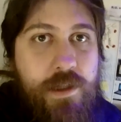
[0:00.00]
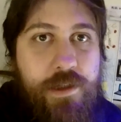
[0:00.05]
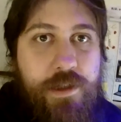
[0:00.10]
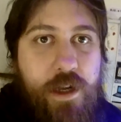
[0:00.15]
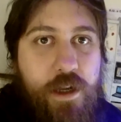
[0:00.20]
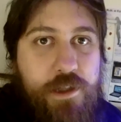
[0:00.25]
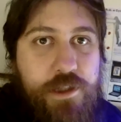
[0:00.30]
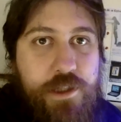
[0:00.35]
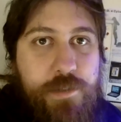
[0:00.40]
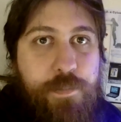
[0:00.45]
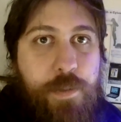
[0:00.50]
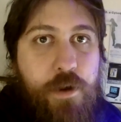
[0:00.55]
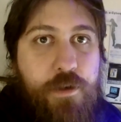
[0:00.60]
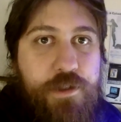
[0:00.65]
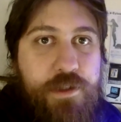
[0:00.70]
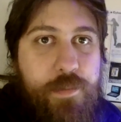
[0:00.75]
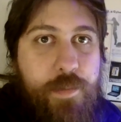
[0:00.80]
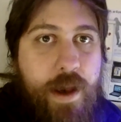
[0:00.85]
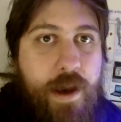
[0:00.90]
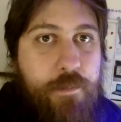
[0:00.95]
you know, just
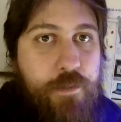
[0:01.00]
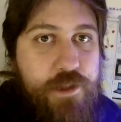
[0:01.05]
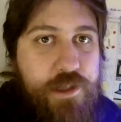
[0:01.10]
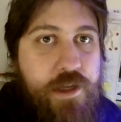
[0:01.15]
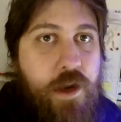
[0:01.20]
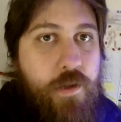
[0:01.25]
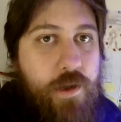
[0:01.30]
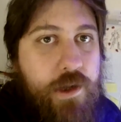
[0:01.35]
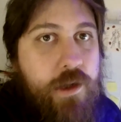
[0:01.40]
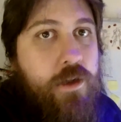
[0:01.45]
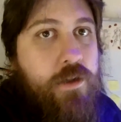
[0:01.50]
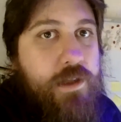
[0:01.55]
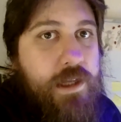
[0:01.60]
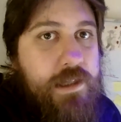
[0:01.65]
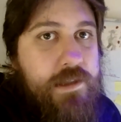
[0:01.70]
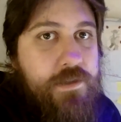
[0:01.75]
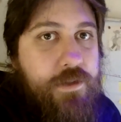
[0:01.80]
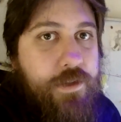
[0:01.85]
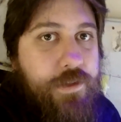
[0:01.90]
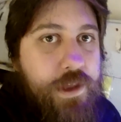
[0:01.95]
post about what's going on,
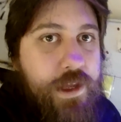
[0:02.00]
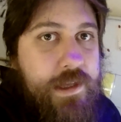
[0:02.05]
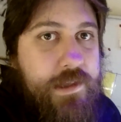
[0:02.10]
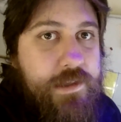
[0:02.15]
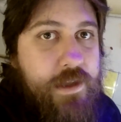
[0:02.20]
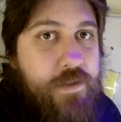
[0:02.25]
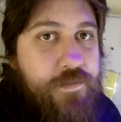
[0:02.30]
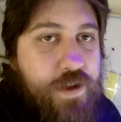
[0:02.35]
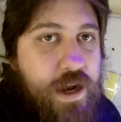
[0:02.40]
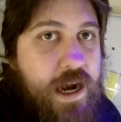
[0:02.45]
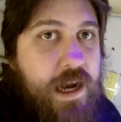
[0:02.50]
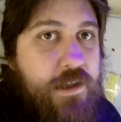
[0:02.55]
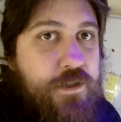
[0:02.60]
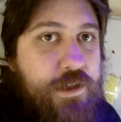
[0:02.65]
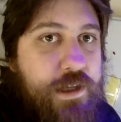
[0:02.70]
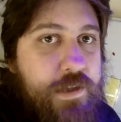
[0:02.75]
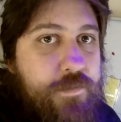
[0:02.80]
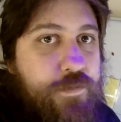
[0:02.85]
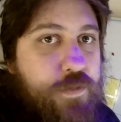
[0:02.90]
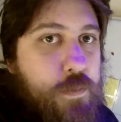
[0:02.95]
that sort of thing. So if you are
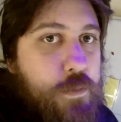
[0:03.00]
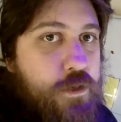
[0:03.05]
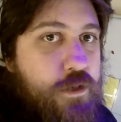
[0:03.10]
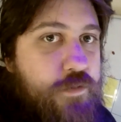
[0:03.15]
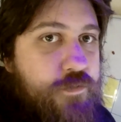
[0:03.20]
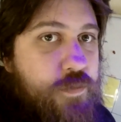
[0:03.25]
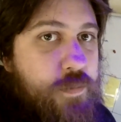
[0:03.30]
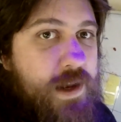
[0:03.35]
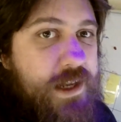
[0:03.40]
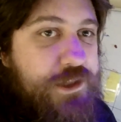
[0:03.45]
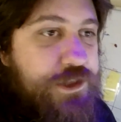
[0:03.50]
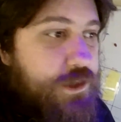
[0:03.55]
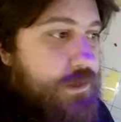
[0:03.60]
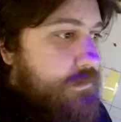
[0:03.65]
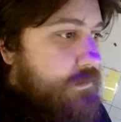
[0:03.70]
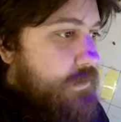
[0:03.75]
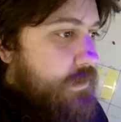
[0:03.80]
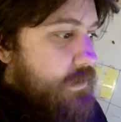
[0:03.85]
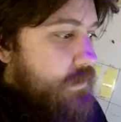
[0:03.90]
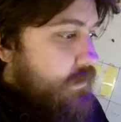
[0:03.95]
looking for more
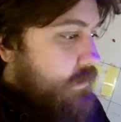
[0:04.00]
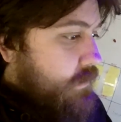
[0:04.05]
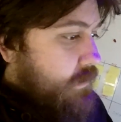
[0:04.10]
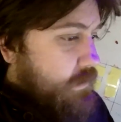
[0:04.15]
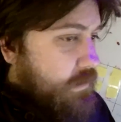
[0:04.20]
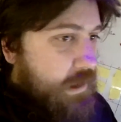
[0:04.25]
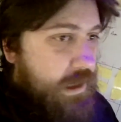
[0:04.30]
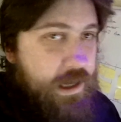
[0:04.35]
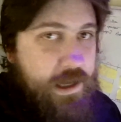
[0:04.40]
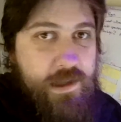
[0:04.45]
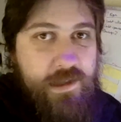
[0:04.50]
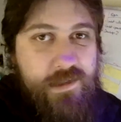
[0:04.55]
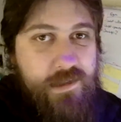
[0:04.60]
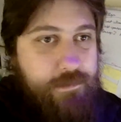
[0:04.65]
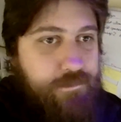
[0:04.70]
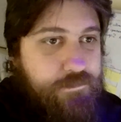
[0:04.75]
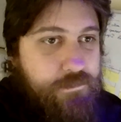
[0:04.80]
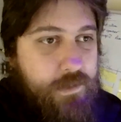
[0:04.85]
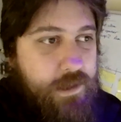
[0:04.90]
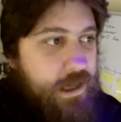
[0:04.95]
information, here there's
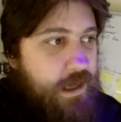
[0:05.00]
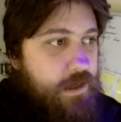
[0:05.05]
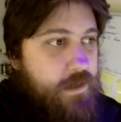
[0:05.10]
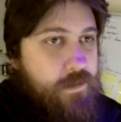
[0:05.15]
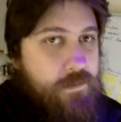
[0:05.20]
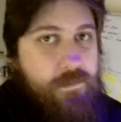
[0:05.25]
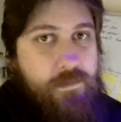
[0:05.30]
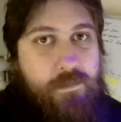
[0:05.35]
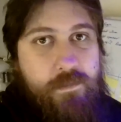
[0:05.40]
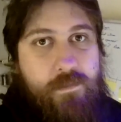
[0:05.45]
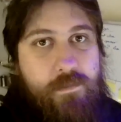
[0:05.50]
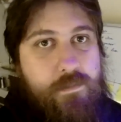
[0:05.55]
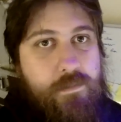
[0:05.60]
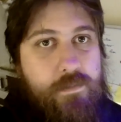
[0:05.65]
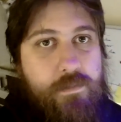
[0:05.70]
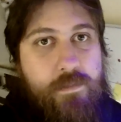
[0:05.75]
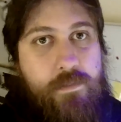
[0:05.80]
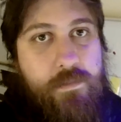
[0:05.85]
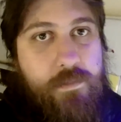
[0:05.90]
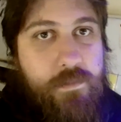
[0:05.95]
a link.
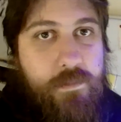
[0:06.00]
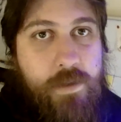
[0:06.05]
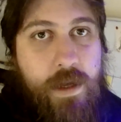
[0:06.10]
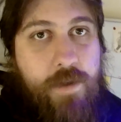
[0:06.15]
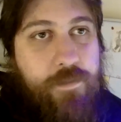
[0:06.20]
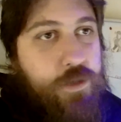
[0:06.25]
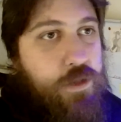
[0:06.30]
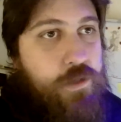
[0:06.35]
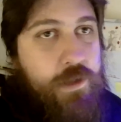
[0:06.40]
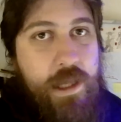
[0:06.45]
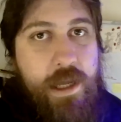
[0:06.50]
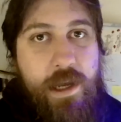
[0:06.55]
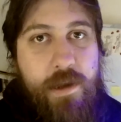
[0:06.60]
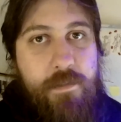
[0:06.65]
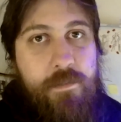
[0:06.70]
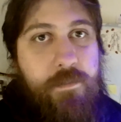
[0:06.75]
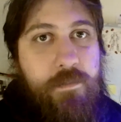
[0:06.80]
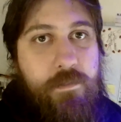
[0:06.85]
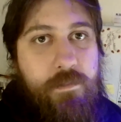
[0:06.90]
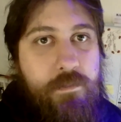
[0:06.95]
Have a look
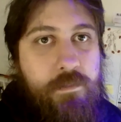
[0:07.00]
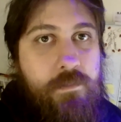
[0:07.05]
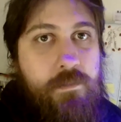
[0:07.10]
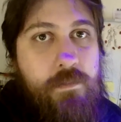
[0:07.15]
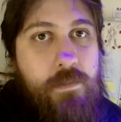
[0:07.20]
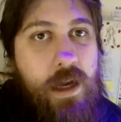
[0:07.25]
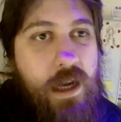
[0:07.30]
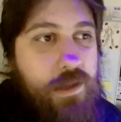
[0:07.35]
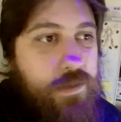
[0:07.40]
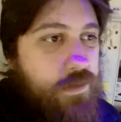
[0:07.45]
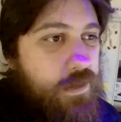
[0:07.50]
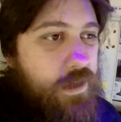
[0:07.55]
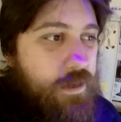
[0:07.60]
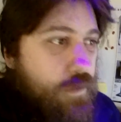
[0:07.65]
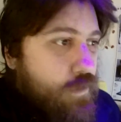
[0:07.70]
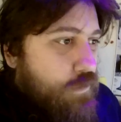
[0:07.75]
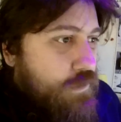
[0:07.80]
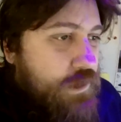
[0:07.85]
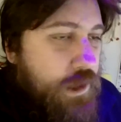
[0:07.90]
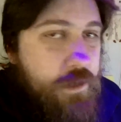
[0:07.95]
there,
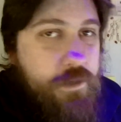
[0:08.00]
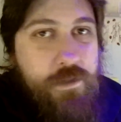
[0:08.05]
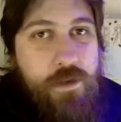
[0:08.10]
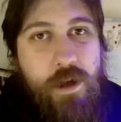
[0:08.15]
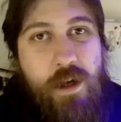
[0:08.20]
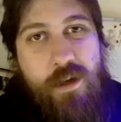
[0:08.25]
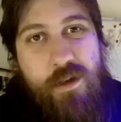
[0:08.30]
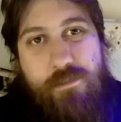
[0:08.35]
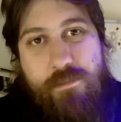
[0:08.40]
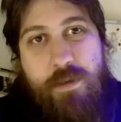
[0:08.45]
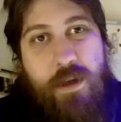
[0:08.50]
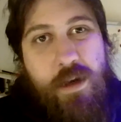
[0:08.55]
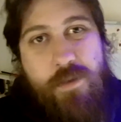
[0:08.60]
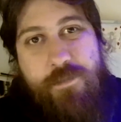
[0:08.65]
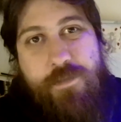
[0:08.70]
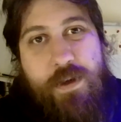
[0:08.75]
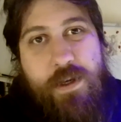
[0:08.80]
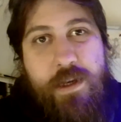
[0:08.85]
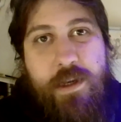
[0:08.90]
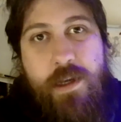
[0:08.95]
or don't. I don't
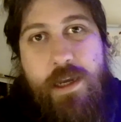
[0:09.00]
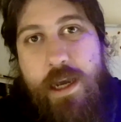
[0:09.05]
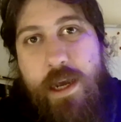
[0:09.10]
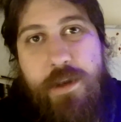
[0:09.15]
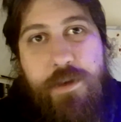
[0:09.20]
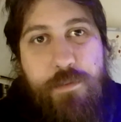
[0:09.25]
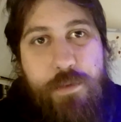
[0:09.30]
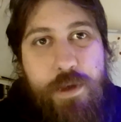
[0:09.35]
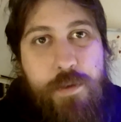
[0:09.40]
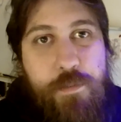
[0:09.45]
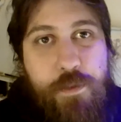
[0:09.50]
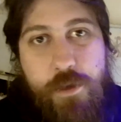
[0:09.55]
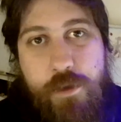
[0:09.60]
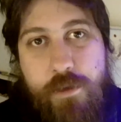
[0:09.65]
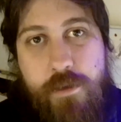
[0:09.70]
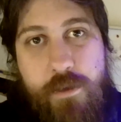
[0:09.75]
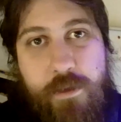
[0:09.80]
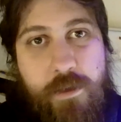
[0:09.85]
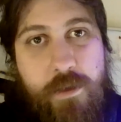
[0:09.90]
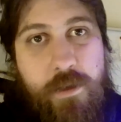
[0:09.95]
fucking care. Do what you
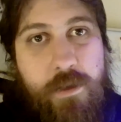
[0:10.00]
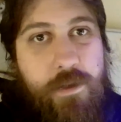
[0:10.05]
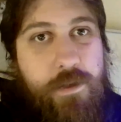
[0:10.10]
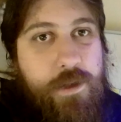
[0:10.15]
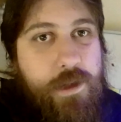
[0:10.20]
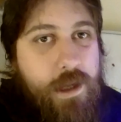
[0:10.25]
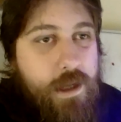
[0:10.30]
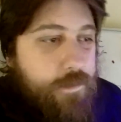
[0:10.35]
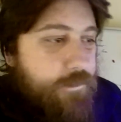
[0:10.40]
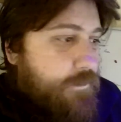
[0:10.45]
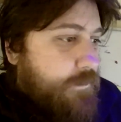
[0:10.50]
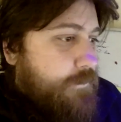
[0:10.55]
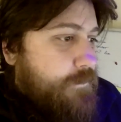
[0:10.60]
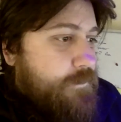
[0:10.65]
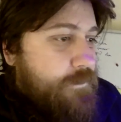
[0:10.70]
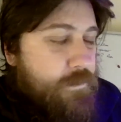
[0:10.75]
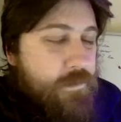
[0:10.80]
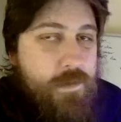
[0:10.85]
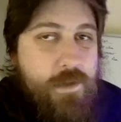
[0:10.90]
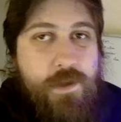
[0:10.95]
want.
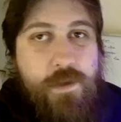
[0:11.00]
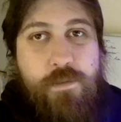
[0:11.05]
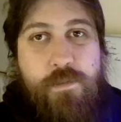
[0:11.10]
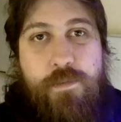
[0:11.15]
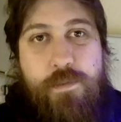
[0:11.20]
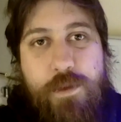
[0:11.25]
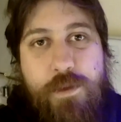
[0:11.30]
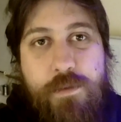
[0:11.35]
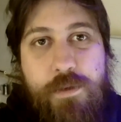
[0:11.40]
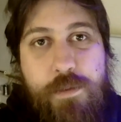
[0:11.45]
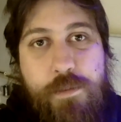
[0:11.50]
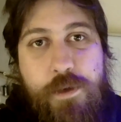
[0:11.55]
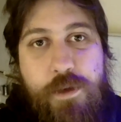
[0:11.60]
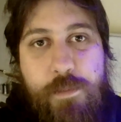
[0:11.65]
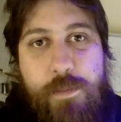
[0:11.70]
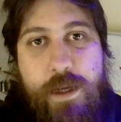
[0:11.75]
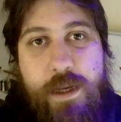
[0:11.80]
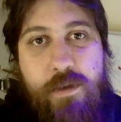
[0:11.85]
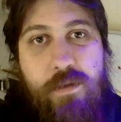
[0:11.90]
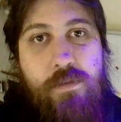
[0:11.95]
Do what you
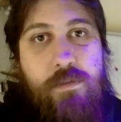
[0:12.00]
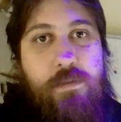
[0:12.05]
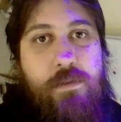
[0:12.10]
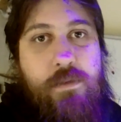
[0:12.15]
want, man.